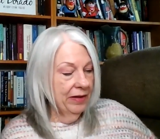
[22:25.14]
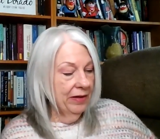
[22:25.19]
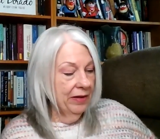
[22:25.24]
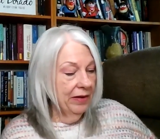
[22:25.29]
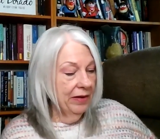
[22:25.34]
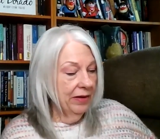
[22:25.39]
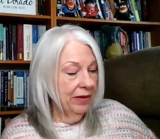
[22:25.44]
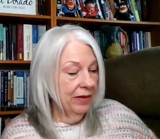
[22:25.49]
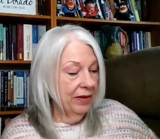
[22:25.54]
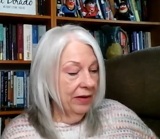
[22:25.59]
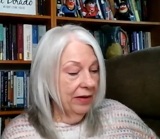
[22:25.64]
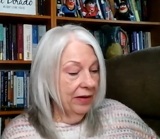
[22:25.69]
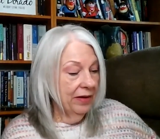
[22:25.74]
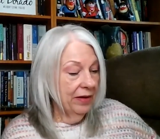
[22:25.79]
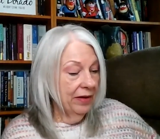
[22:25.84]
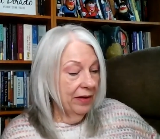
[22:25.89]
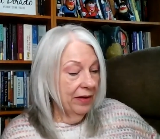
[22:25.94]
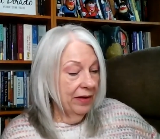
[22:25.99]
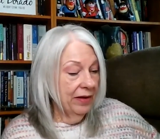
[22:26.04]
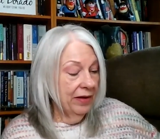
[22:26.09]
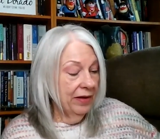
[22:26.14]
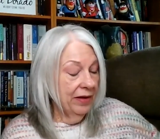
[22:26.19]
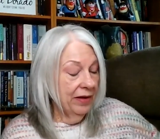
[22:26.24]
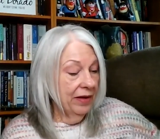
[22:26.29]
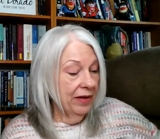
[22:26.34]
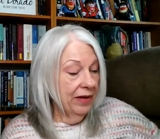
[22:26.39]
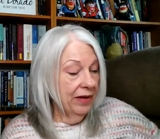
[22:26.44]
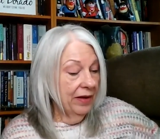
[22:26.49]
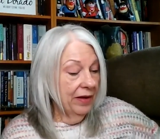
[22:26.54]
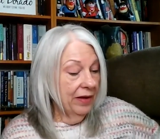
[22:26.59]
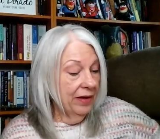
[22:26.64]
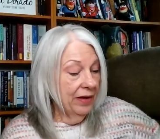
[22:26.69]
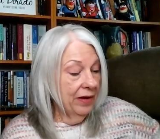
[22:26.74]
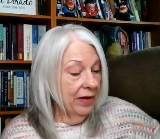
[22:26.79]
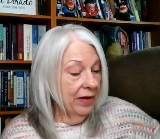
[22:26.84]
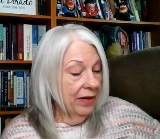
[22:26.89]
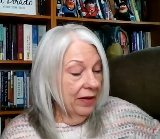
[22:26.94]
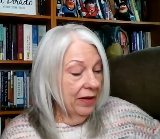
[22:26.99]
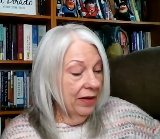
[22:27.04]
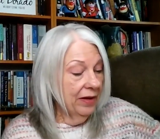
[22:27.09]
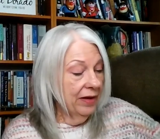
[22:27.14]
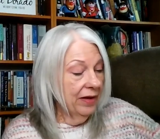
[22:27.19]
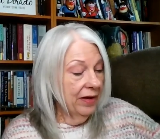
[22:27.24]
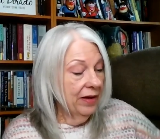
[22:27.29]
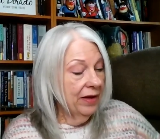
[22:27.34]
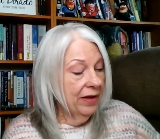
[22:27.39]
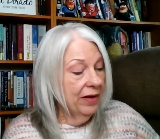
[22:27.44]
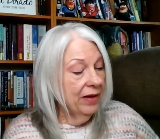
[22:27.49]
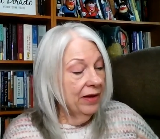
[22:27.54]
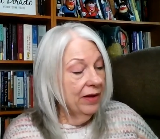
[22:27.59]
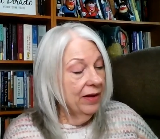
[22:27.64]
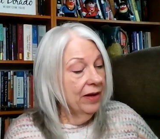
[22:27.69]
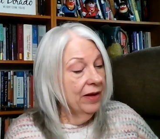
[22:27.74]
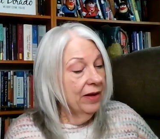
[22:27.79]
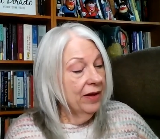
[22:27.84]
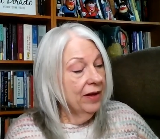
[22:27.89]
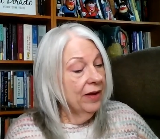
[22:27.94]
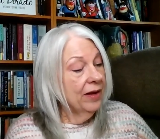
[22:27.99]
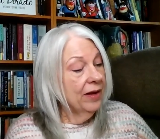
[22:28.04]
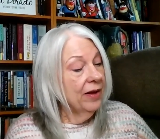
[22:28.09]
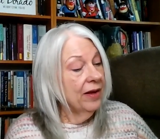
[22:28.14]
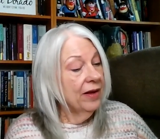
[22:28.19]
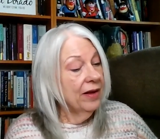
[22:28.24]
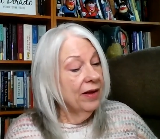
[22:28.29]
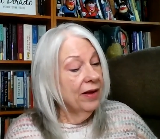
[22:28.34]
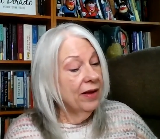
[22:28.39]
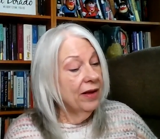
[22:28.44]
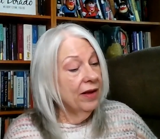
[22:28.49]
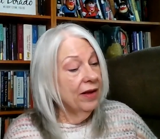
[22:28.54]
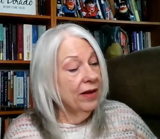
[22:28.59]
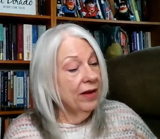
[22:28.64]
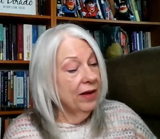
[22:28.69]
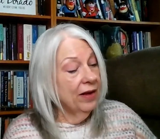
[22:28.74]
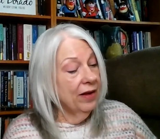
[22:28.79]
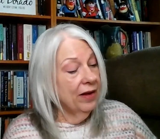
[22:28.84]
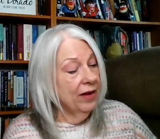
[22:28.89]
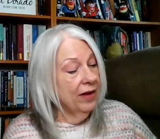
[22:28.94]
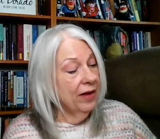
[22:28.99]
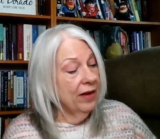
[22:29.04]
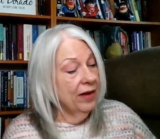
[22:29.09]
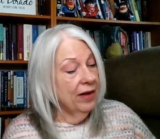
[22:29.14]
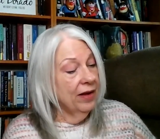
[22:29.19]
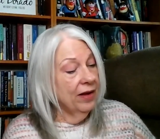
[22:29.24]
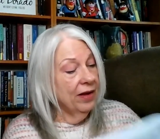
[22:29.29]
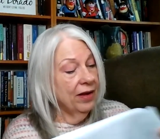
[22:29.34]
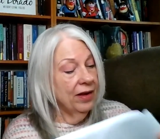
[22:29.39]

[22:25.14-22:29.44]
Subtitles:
Nobody speaks.